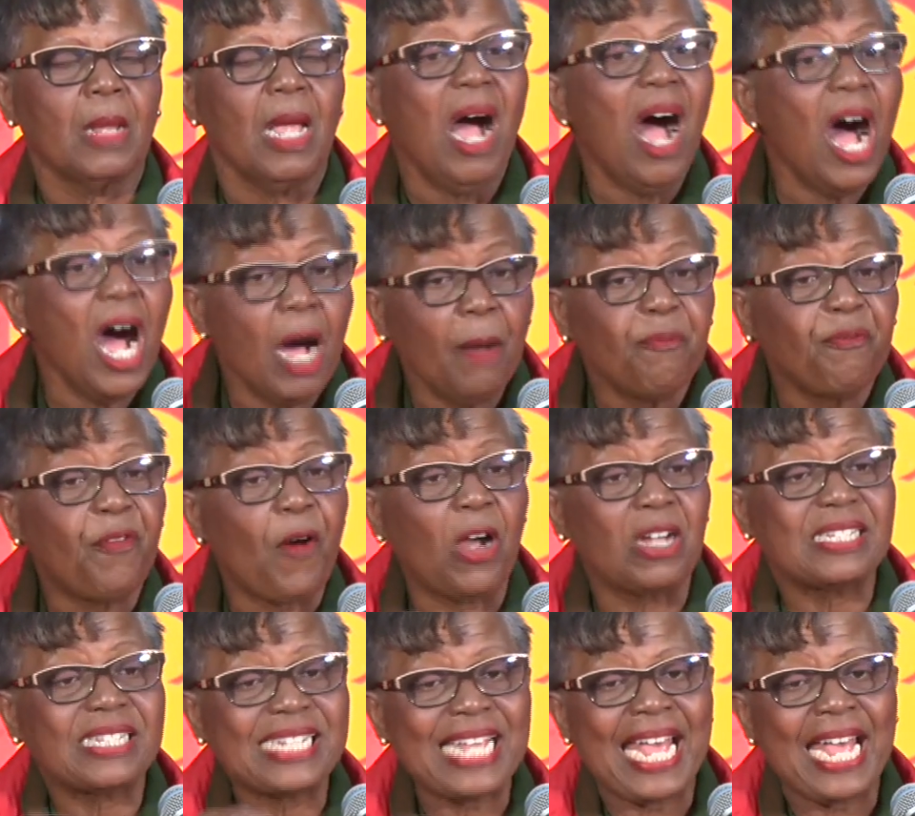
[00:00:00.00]
Up
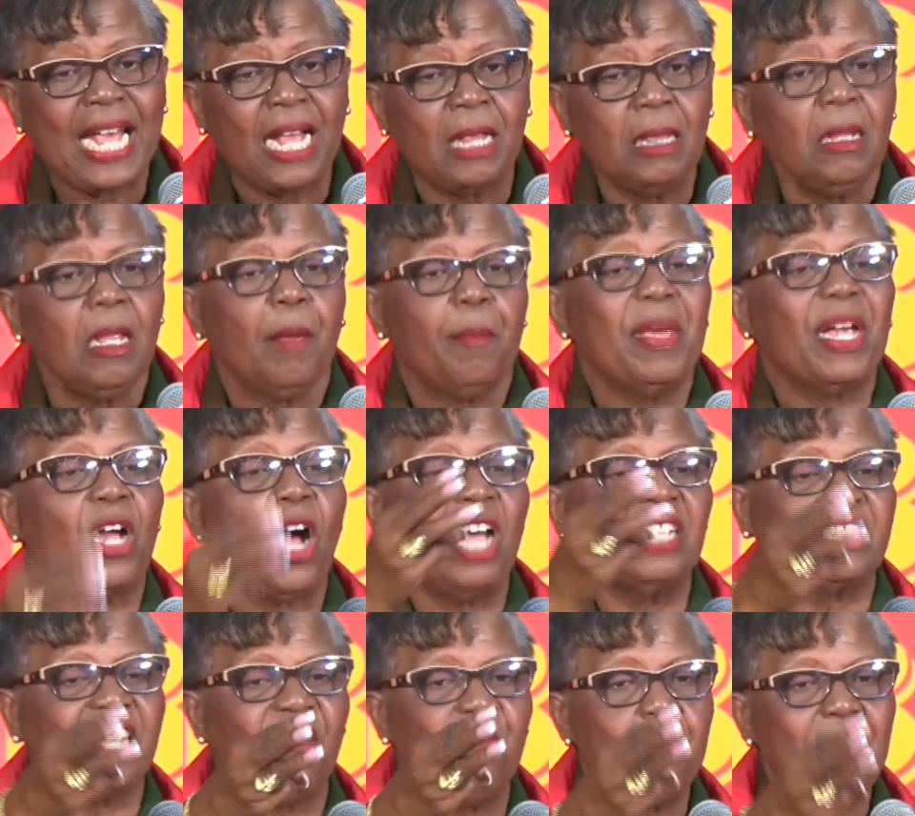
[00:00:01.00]
for sale
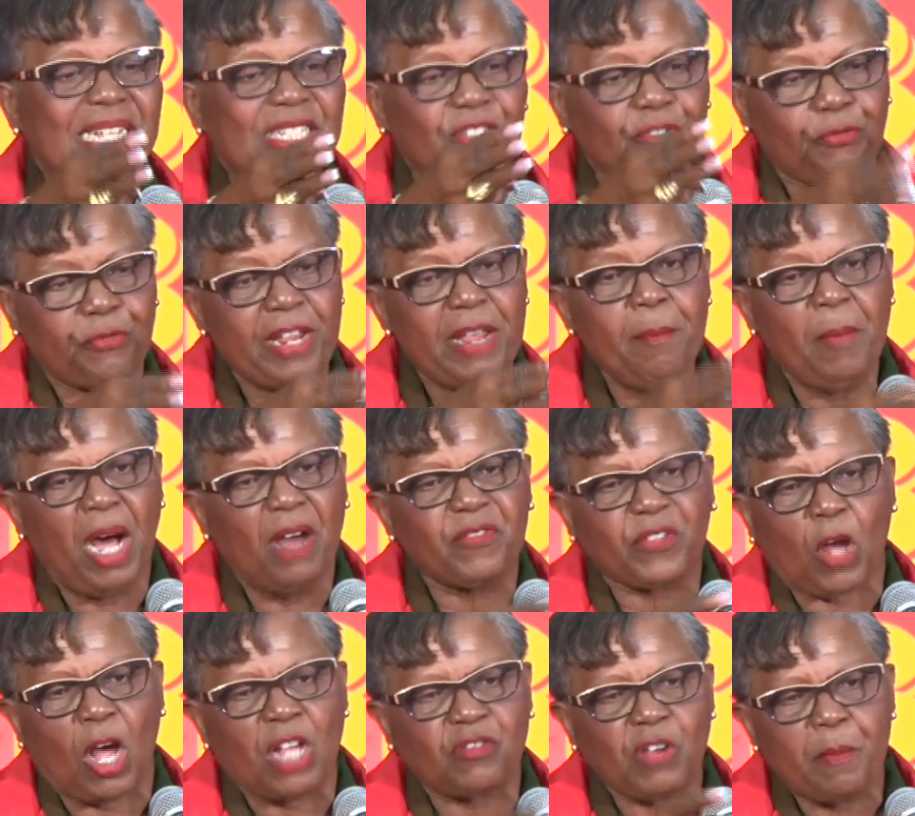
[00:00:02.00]
because they've missed 3
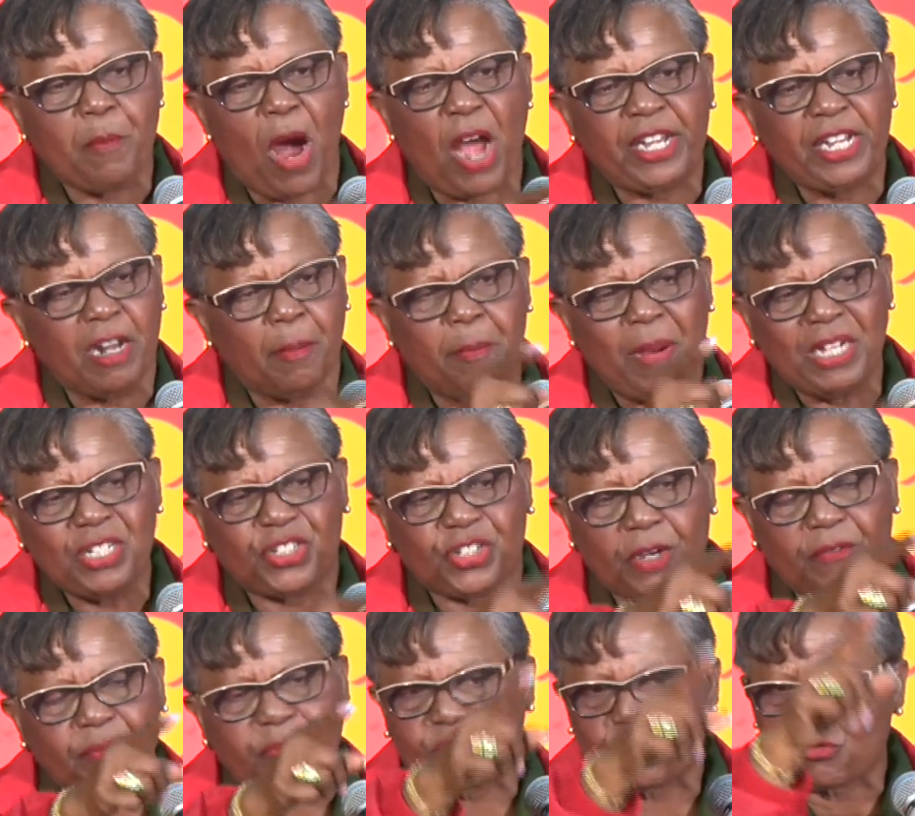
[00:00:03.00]
months because we brought in a bunch
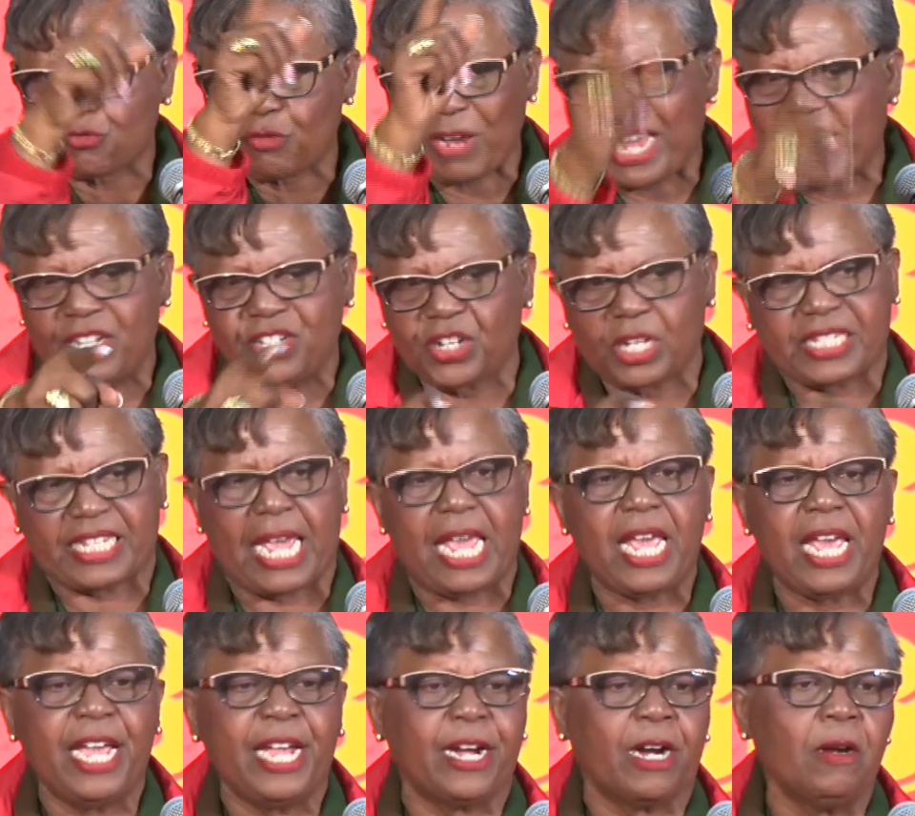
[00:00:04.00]
of strangers in
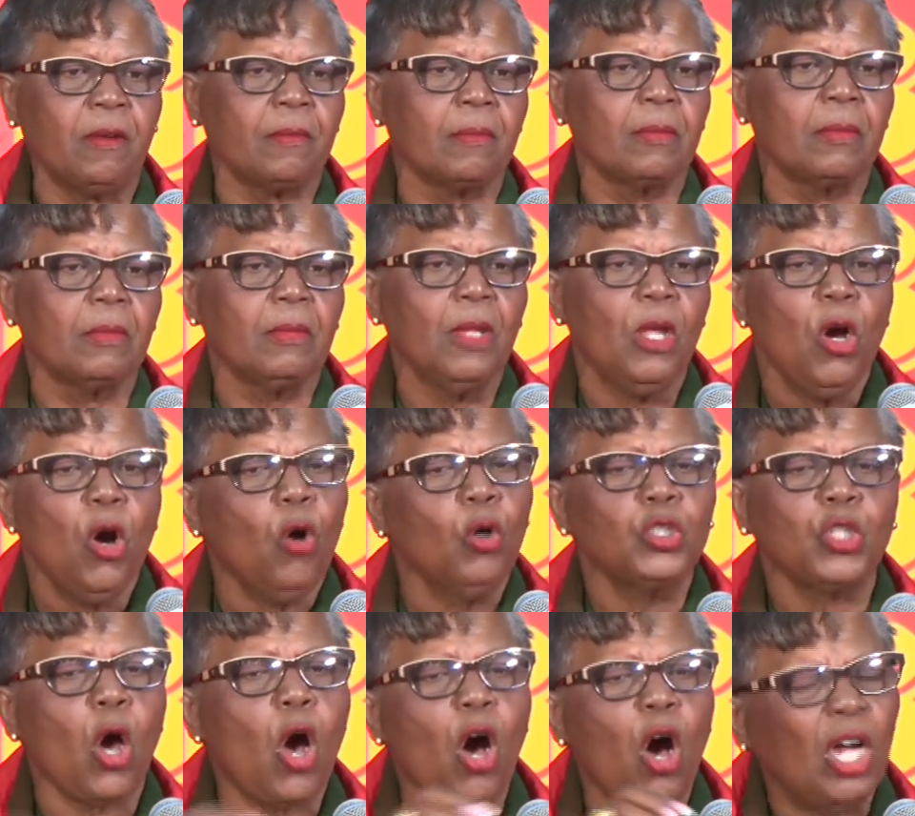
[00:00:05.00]
here who
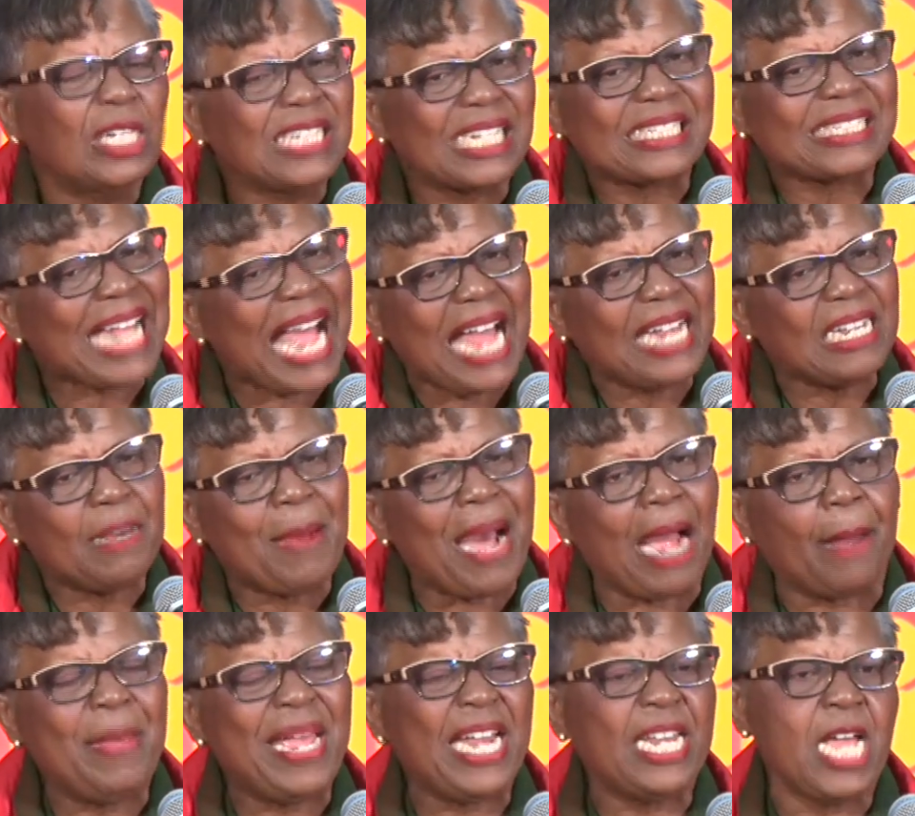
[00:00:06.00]
don't understand the
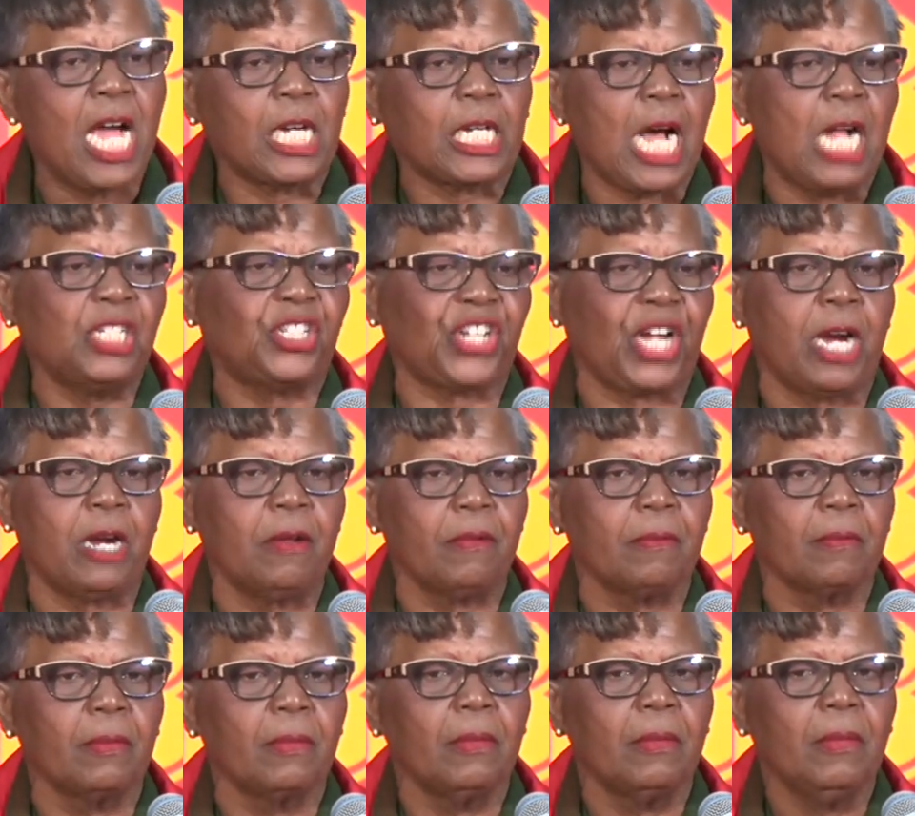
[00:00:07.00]
Barbadian culture.
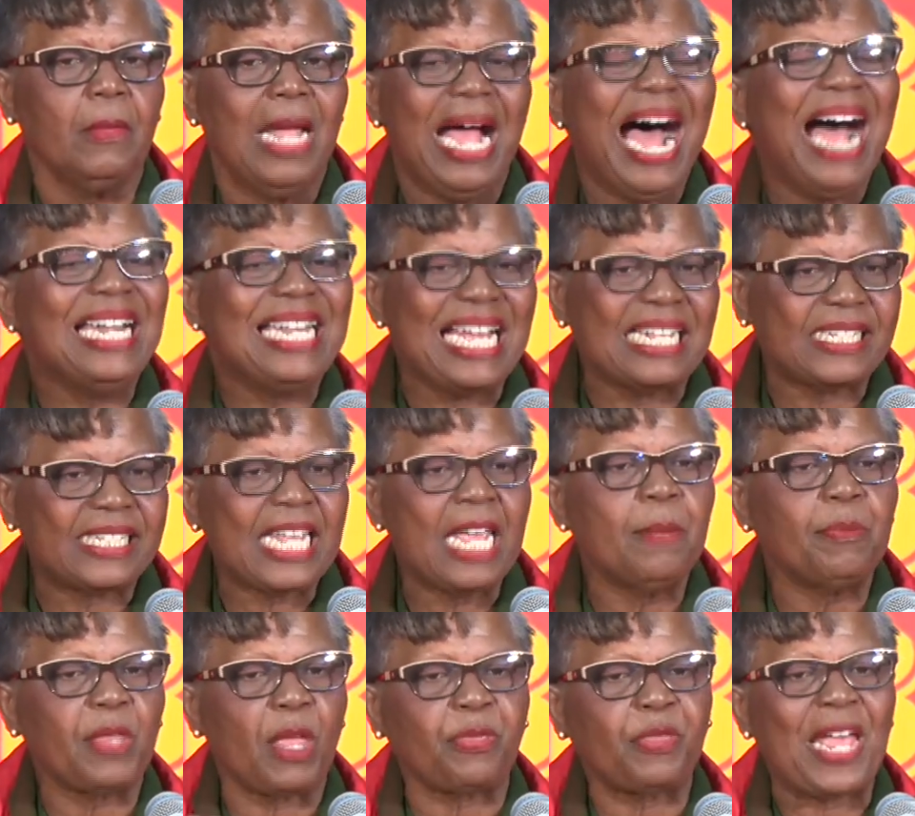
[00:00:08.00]
And they
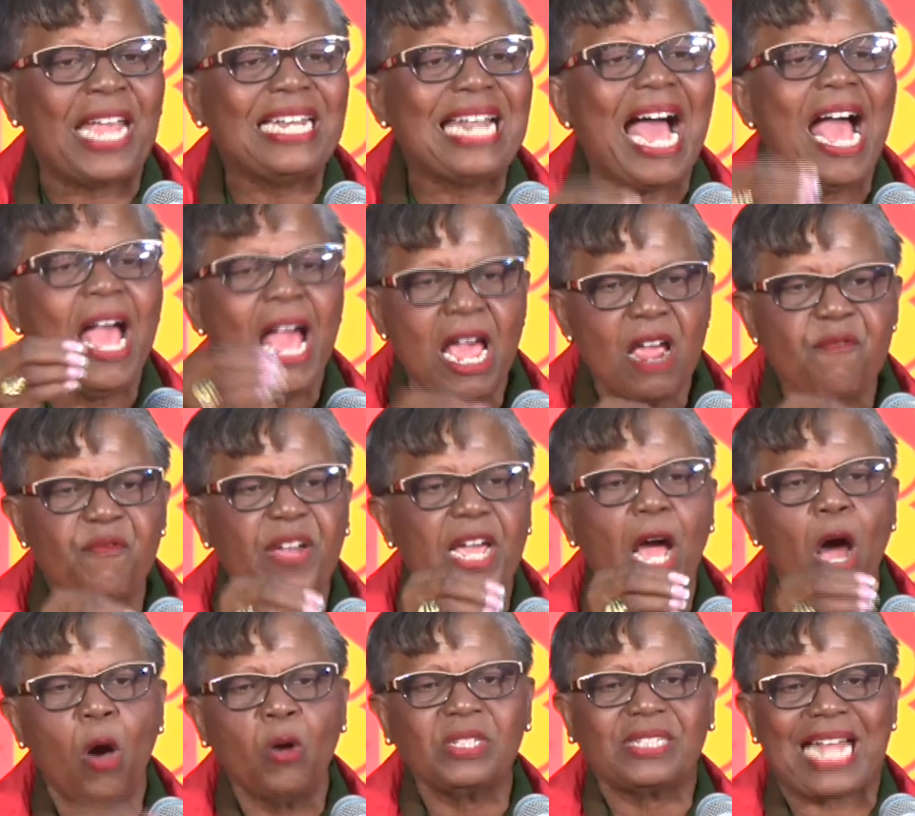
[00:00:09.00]
seem to think that every
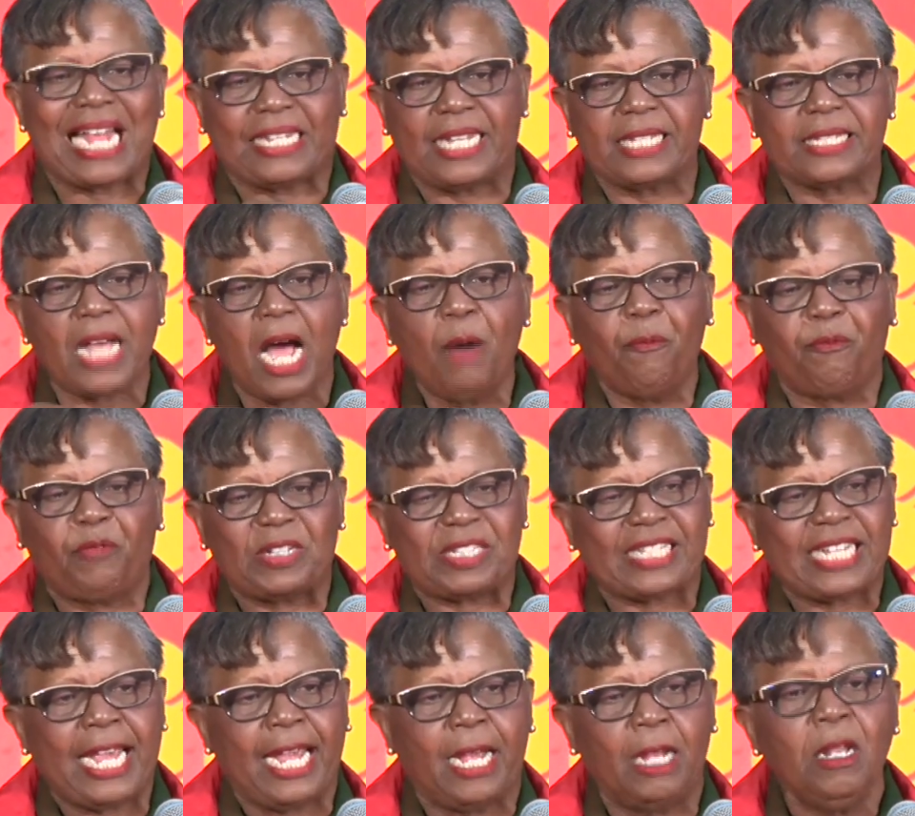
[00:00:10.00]
house that is up for
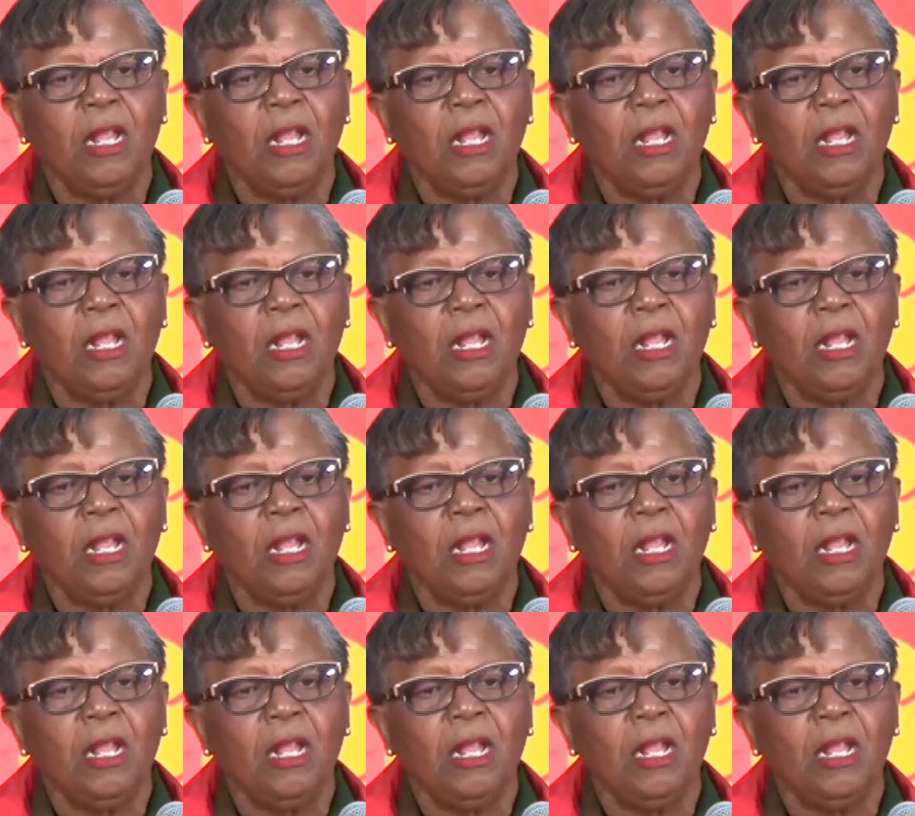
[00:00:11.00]
sale